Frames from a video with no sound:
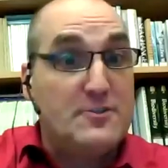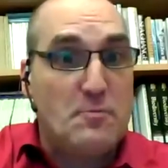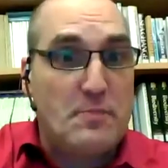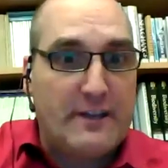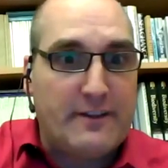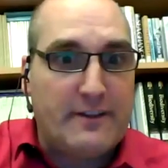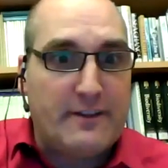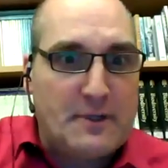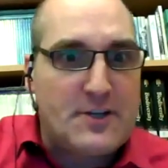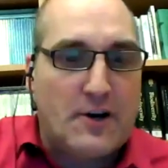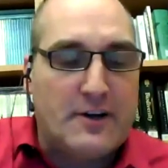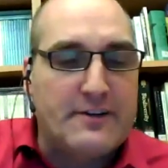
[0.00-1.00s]
to be a little
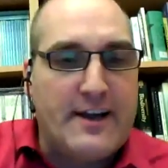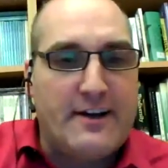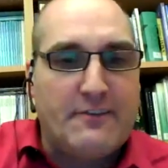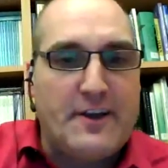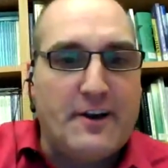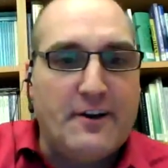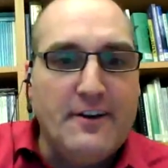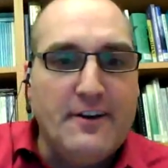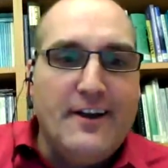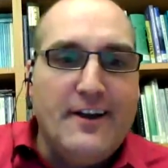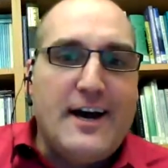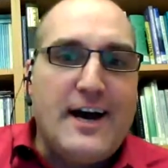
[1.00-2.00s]
bit dark down there.
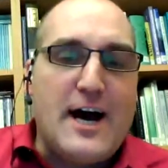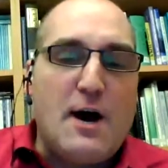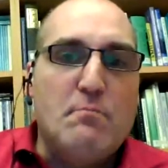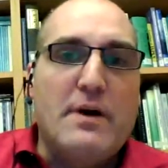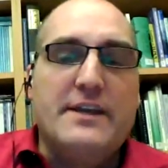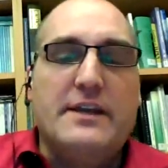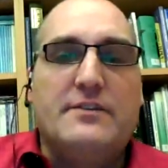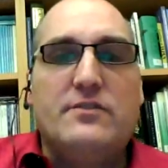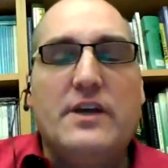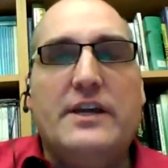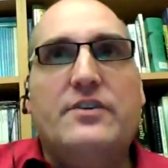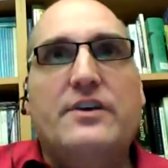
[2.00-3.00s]
Um, but it,
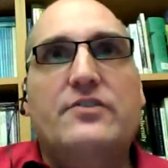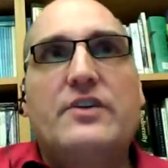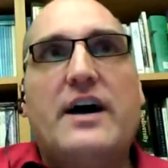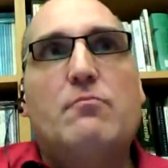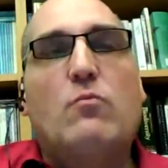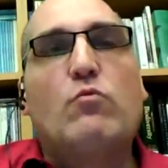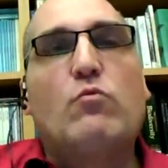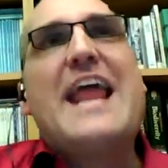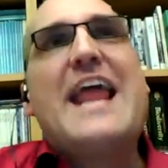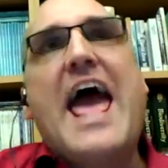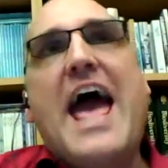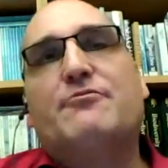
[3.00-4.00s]
it is um,
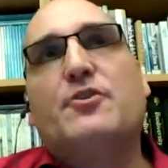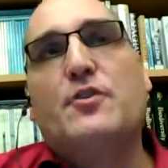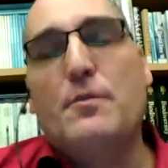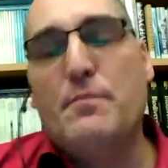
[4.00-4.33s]
right after the